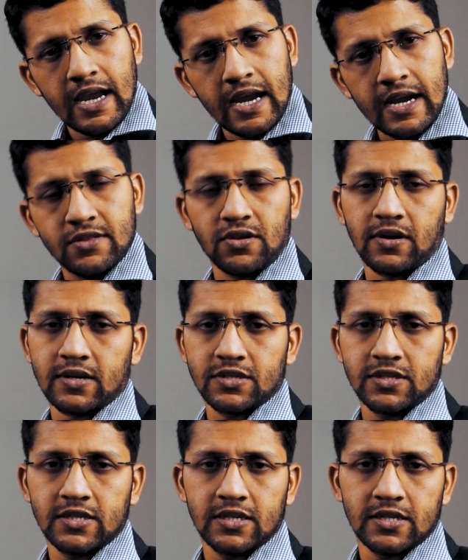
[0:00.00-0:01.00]
8th
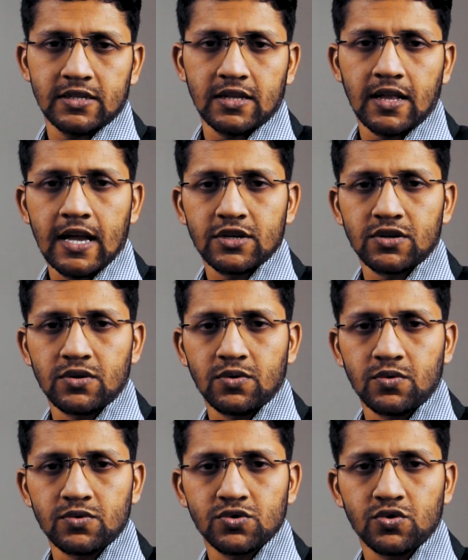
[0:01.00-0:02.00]
Rashi in the natural
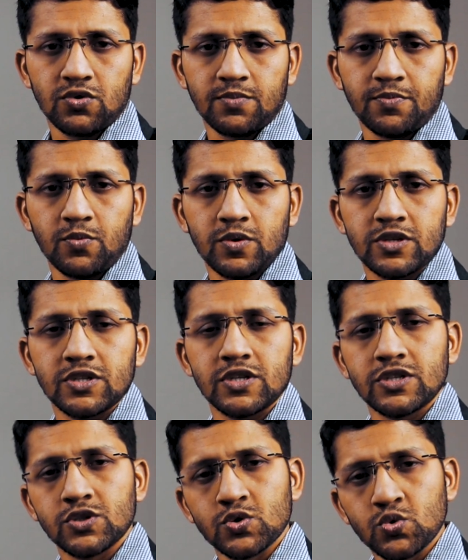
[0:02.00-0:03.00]
horoscope, which
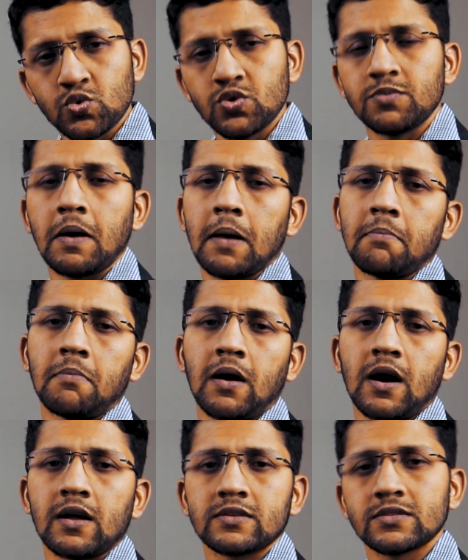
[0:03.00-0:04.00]
is ruled by
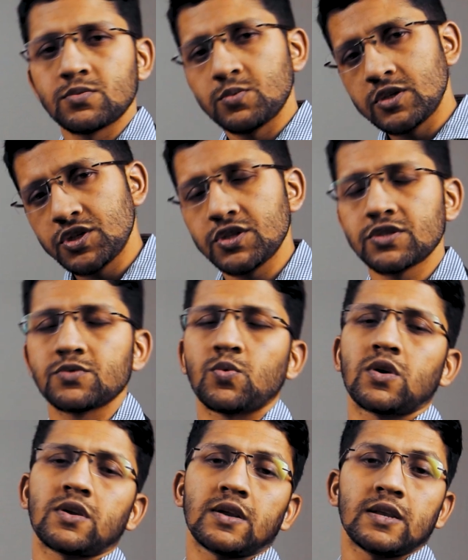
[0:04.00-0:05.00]
Mars, which is
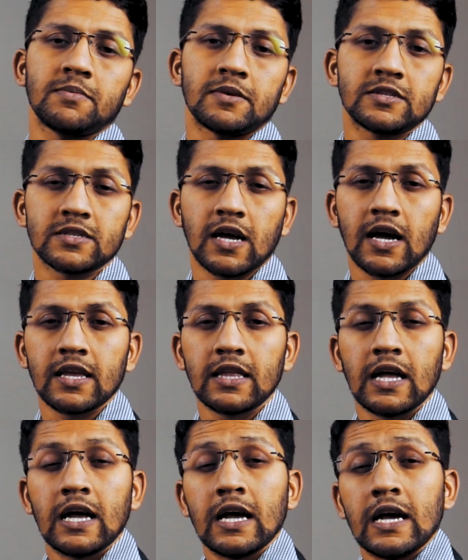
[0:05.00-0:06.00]
water element sign.
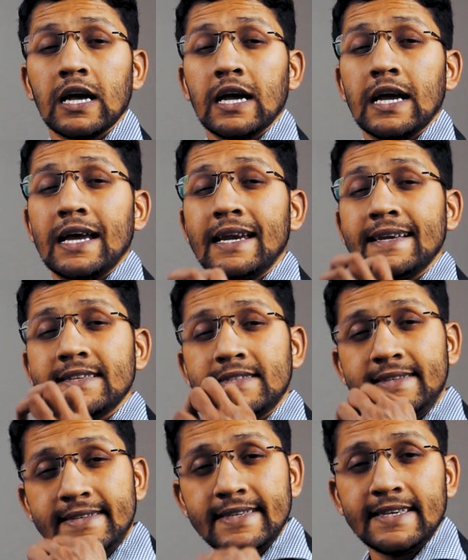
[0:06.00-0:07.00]
It is
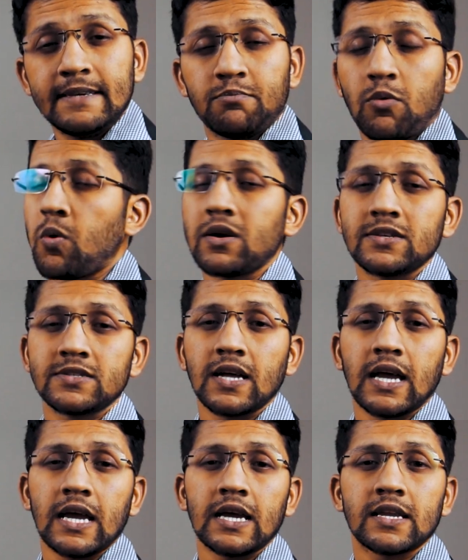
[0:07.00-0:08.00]
deep. What is
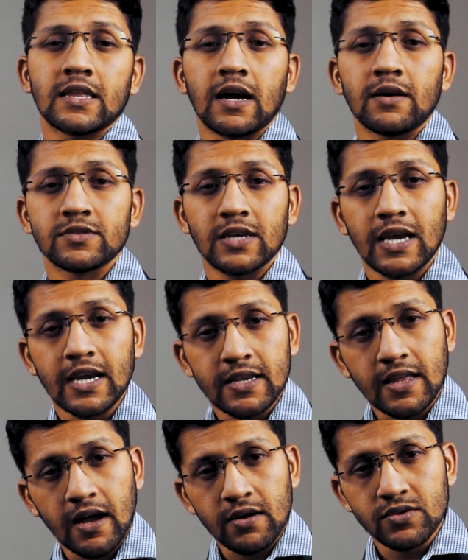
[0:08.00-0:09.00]
the 8th house?
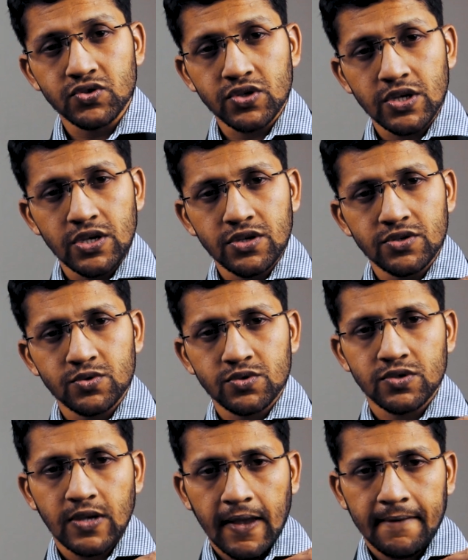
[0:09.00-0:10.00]
8th house
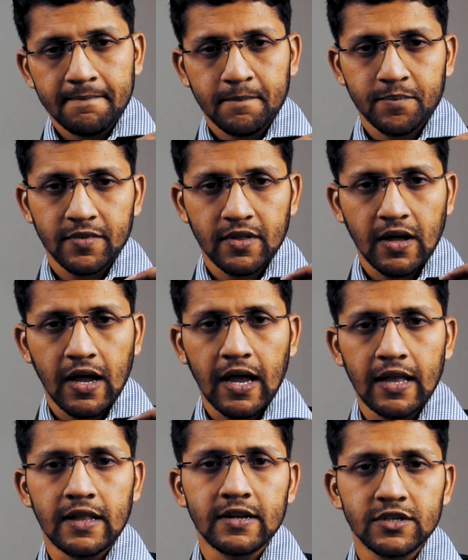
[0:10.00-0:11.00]
is the
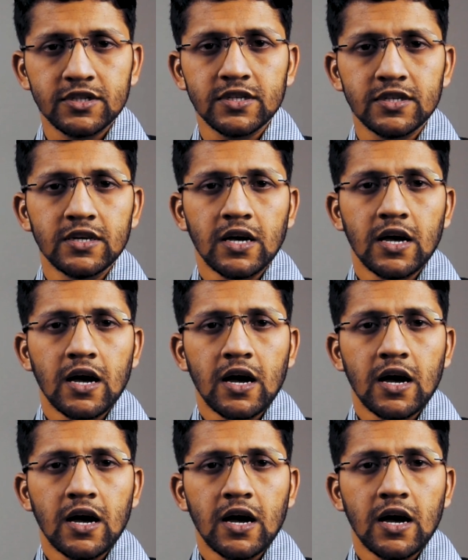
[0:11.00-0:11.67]
energy